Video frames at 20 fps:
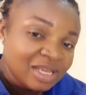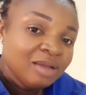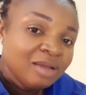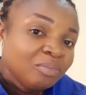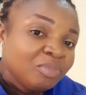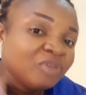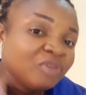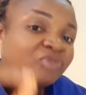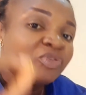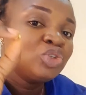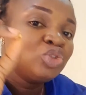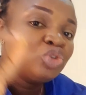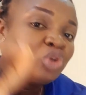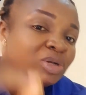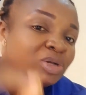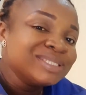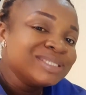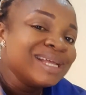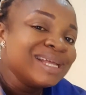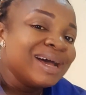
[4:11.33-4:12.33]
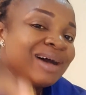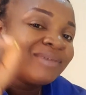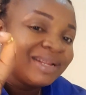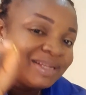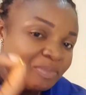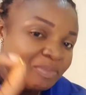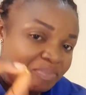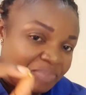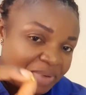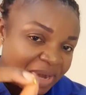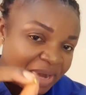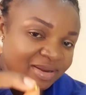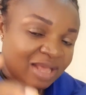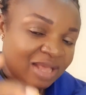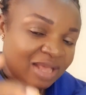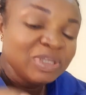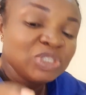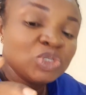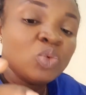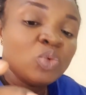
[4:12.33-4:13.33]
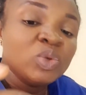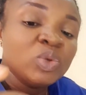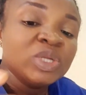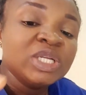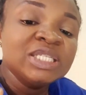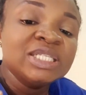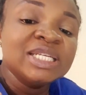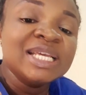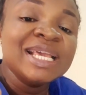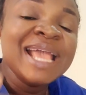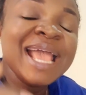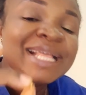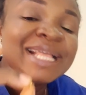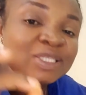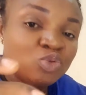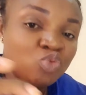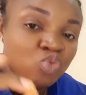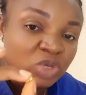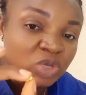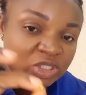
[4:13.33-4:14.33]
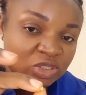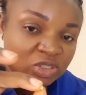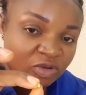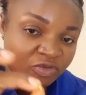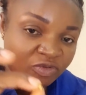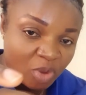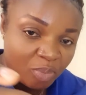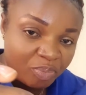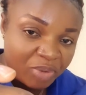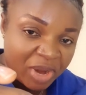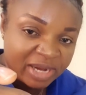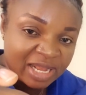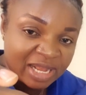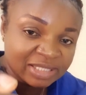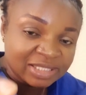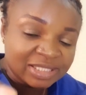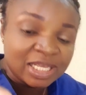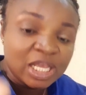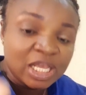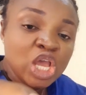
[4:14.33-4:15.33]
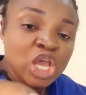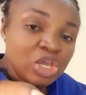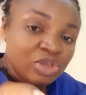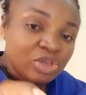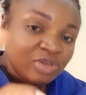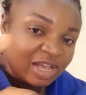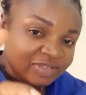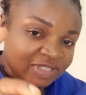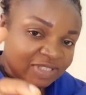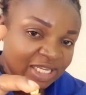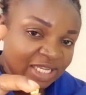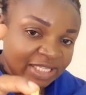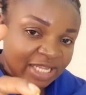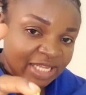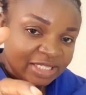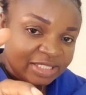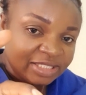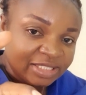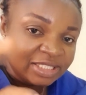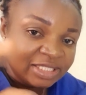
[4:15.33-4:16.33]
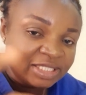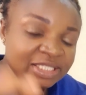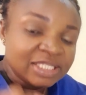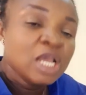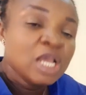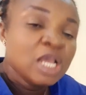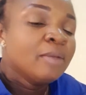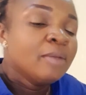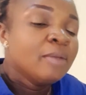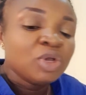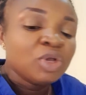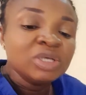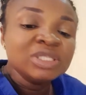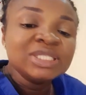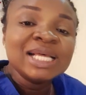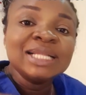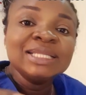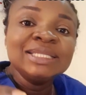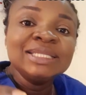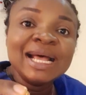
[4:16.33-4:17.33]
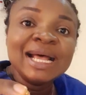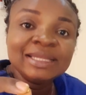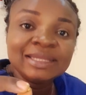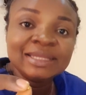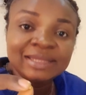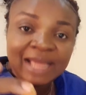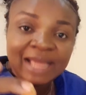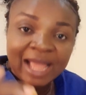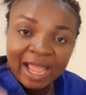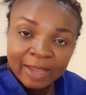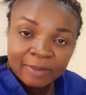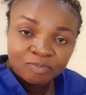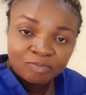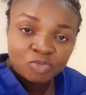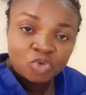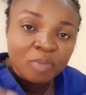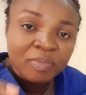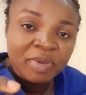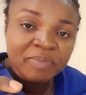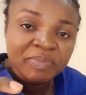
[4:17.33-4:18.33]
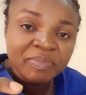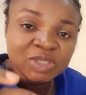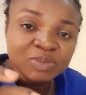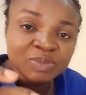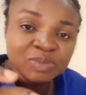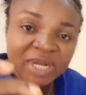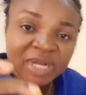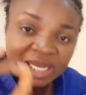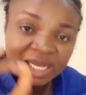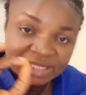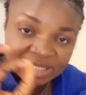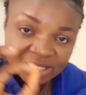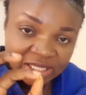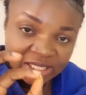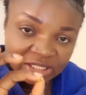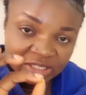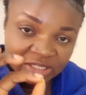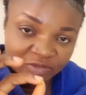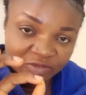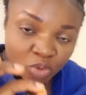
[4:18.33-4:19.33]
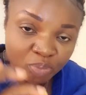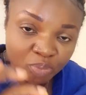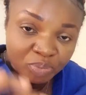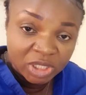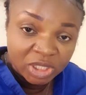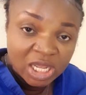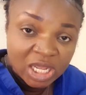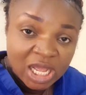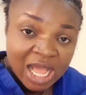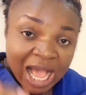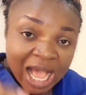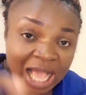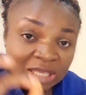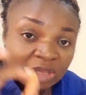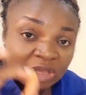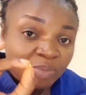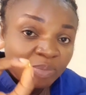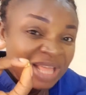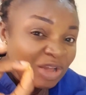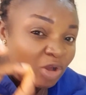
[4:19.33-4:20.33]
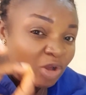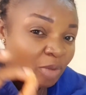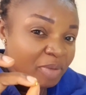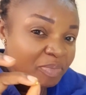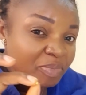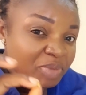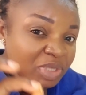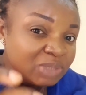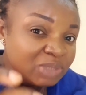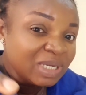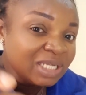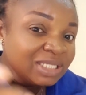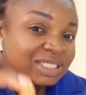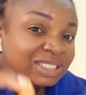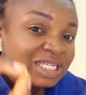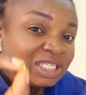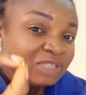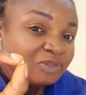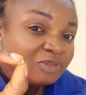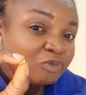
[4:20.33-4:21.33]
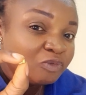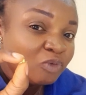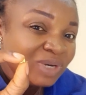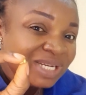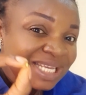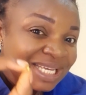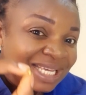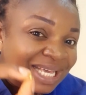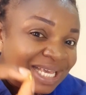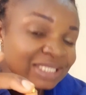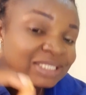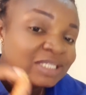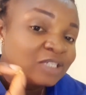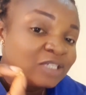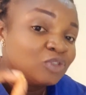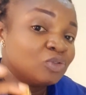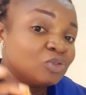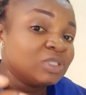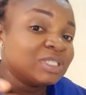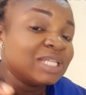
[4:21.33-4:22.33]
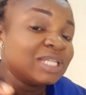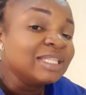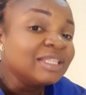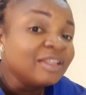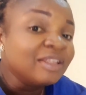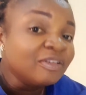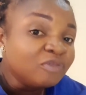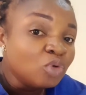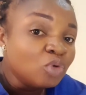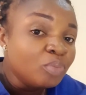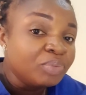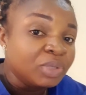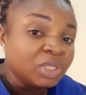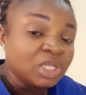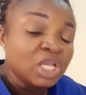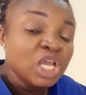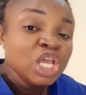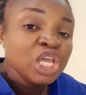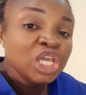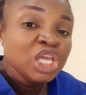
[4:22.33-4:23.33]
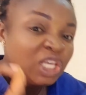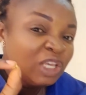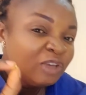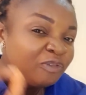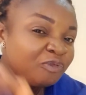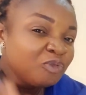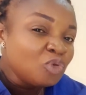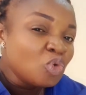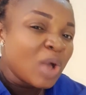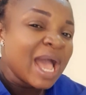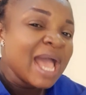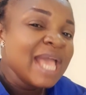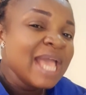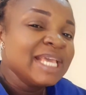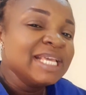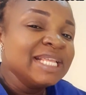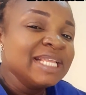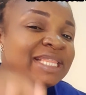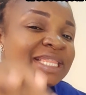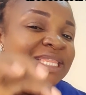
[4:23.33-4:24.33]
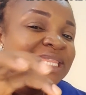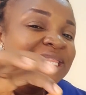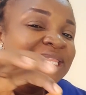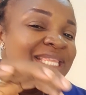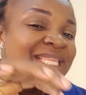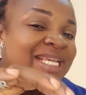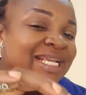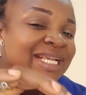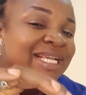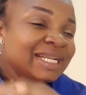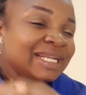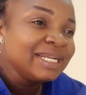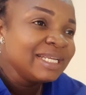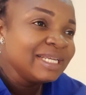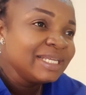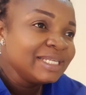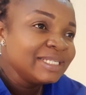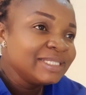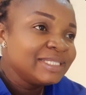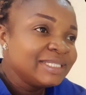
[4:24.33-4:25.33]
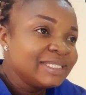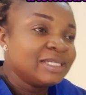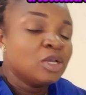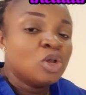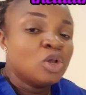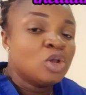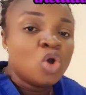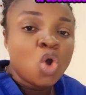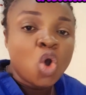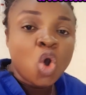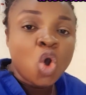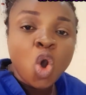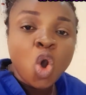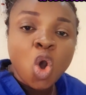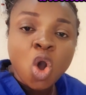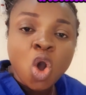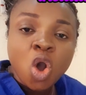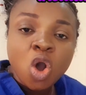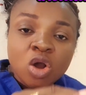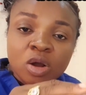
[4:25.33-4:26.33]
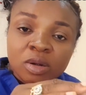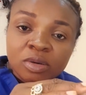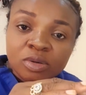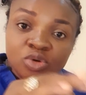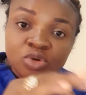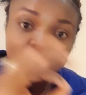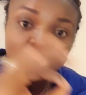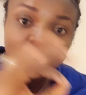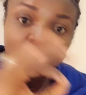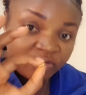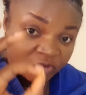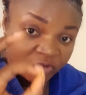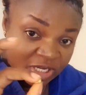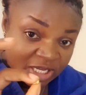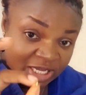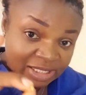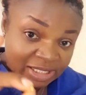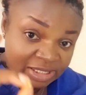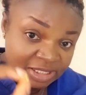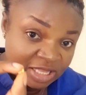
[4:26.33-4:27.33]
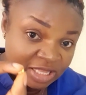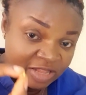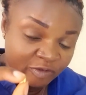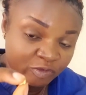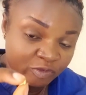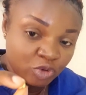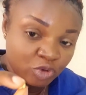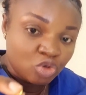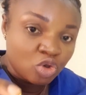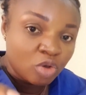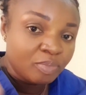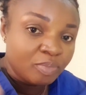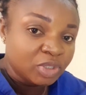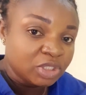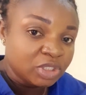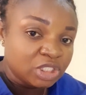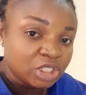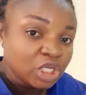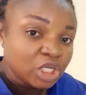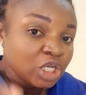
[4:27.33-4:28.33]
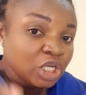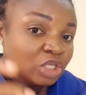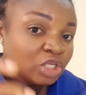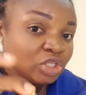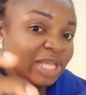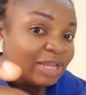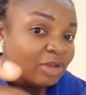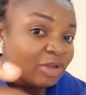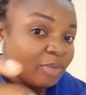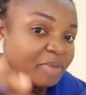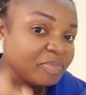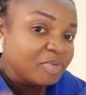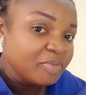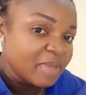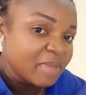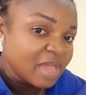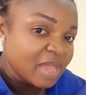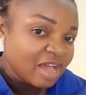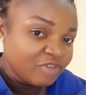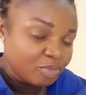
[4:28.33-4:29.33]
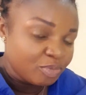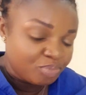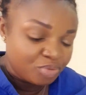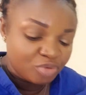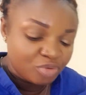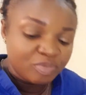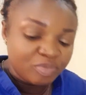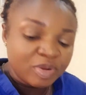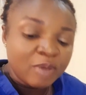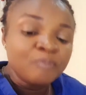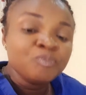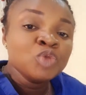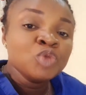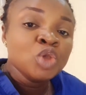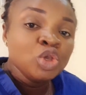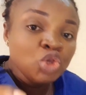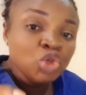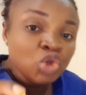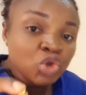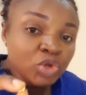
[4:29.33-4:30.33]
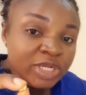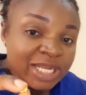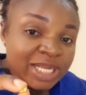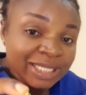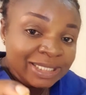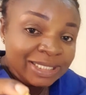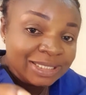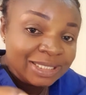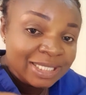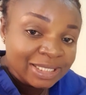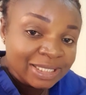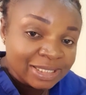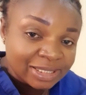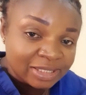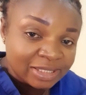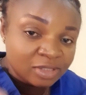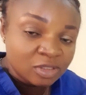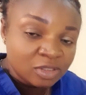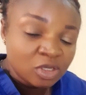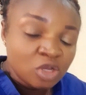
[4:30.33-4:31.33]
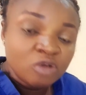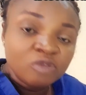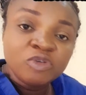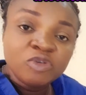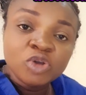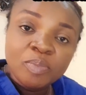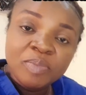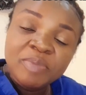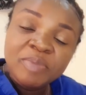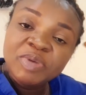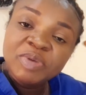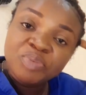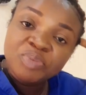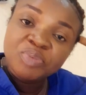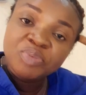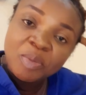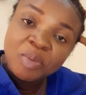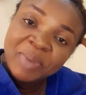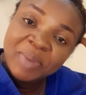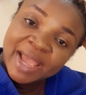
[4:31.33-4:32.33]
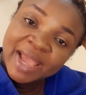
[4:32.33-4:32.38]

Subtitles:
But for those that are already pregnant, make sure within the 8 weeks of your pregnancy, you have started this. Because at that time, your baby's brain has started developing. And yet, that your baby's brain needs folic acid to start developing. If you are in decreased or no folic acid level in your body, that your baby may have a problem. You need this for your baby proper